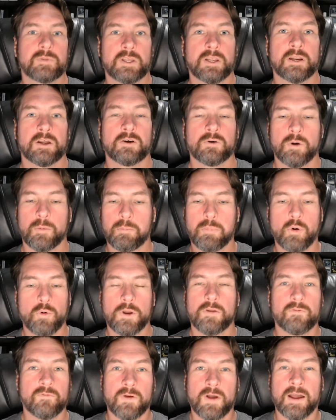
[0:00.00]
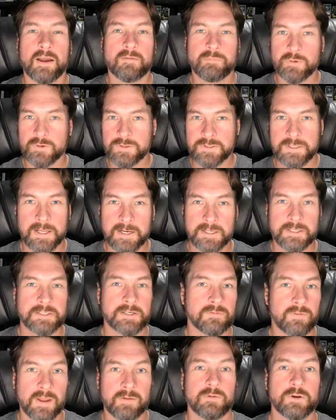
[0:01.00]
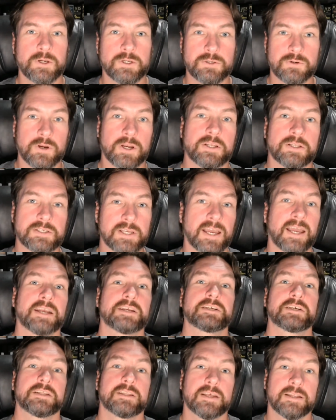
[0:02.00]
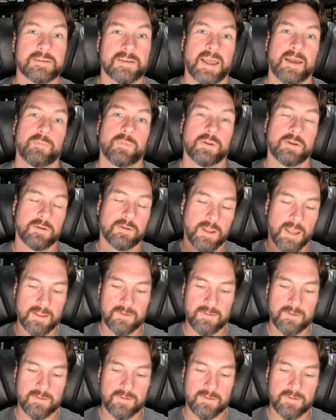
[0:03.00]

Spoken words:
a 0.5% of every transaction that's happened